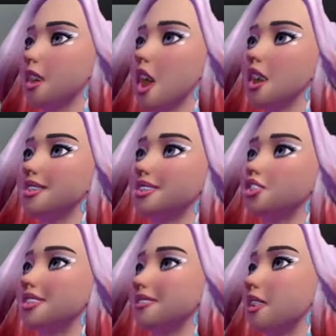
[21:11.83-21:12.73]
But if I
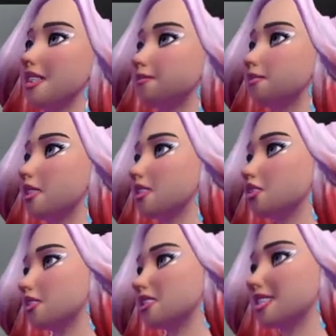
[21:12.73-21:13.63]
say unwrap on that, what
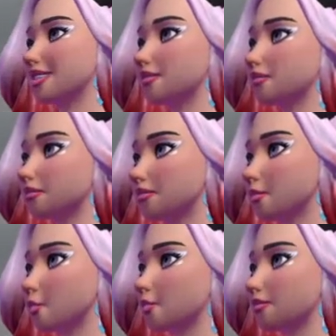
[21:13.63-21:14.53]
does that do? Ooh.